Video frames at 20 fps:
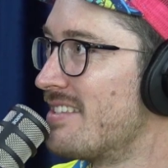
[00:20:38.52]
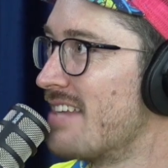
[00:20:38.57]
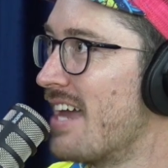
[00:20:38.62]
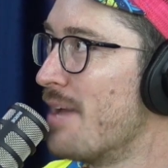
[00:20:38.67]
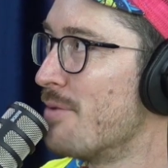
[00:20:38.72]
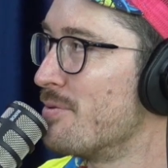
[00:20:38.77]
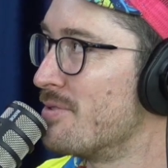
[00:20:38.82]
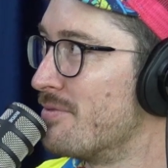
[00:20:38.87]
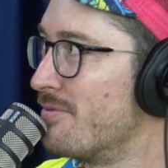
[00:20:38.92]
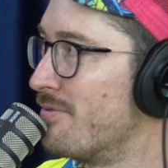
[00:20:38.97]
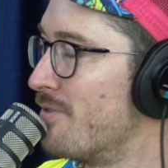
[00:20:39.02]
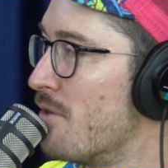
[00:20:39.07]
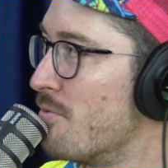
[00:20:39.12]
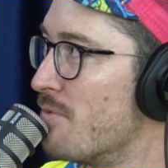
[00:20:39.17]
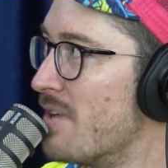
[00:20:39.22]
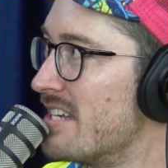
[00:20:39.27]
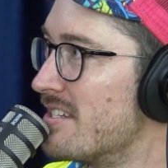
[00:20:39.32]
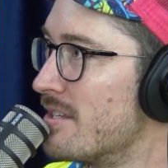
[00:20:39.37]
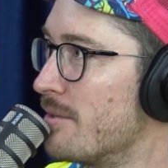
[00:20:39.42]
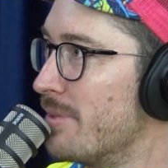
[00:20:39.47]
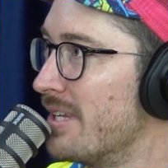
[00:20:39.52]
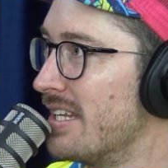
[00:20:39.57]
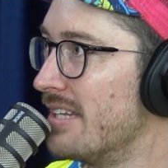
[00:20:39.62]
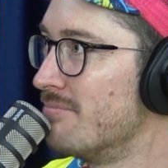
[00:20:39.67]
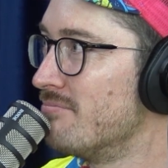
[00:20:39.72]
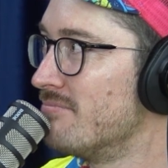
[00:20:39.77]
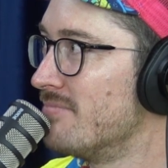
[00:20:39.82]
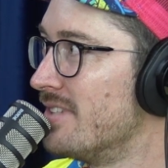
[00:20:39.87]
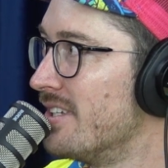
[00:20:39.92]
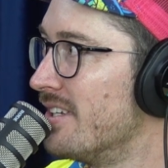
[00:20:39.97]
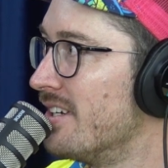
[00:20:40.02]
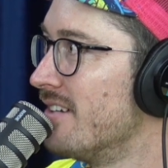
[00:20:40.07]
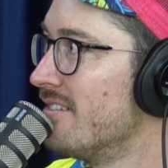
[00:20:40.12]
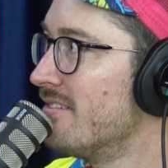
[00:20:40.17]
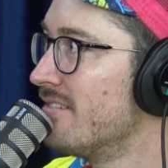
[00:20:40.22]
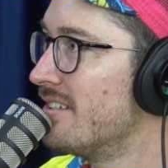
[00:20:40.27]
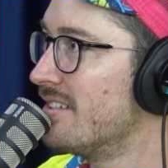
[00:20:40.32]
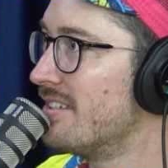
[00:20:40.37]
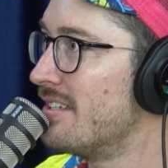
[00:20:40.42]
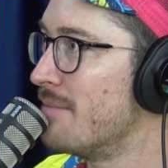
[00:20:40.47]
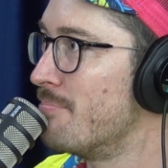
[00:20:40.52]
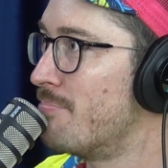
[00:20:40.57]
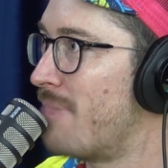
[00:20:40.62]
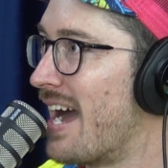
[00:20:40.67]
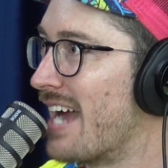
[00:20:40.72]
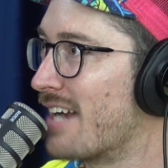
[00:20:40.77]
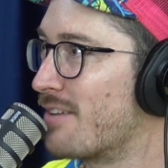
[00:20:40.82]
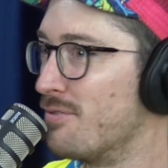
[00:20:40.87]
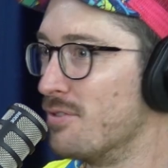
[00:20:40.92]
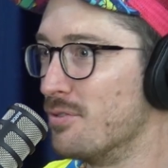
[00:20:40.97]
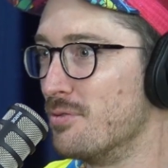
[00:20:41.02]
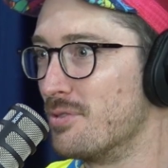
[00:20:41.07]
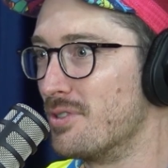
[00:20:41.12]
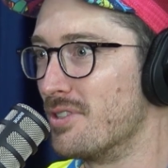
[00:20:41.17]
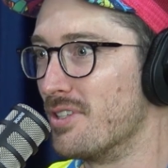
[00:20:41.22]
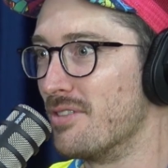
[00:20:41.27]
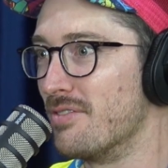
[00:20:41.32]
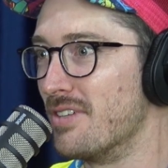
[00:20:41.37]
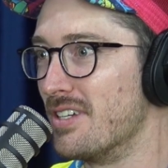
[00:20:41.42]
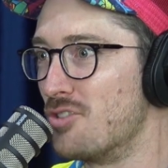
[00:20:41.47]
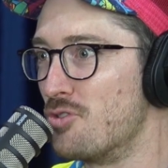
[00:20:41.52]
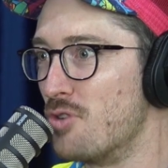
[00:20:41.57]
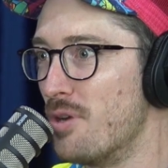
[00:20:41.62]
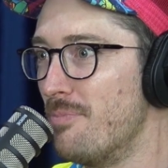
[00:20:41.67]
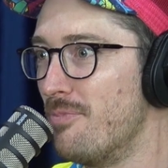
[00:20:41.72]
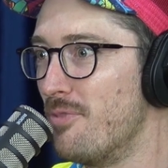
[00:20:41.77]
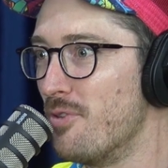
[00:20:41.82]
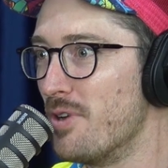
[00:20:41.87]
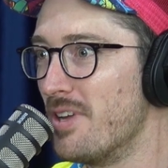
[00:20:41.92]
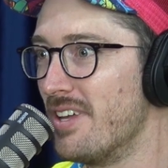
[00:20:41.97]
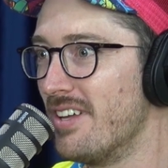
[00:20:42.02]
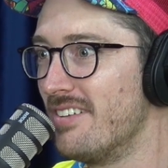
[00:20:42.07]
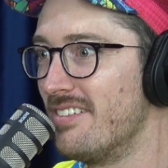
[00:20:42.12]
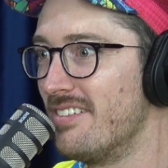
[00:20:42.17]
to say it was a reasonably, impactful sort of a trip for you?